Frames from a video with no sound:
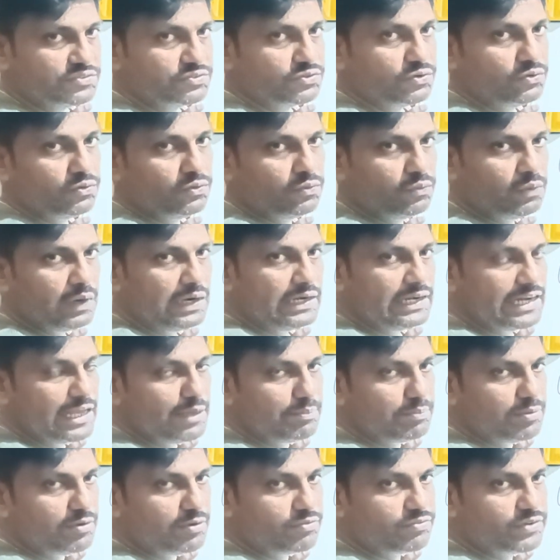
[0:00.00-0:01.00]
So what
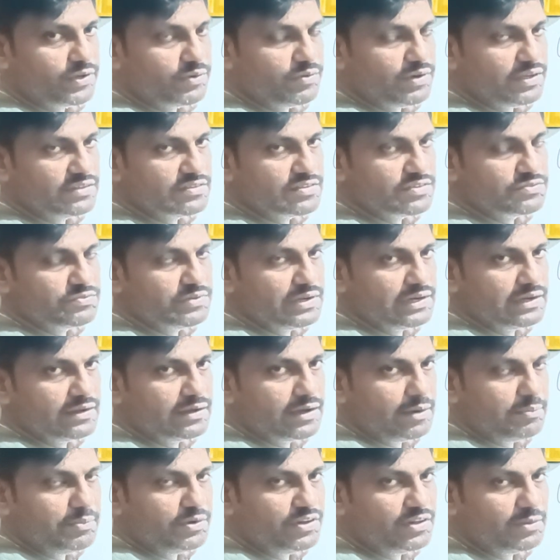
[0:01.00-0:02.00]
type of devices will
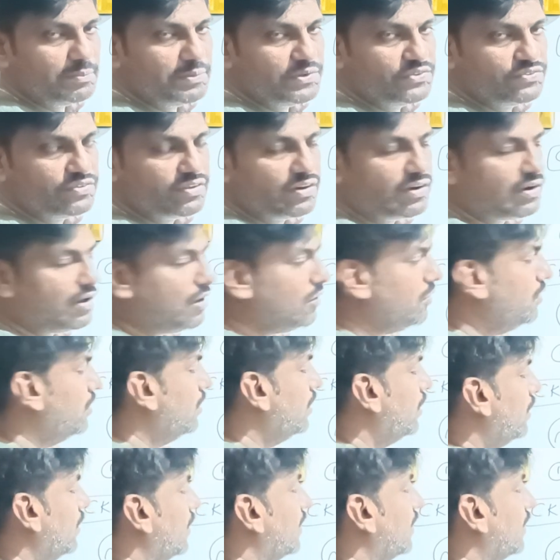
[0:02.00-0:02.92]
come into the picture now?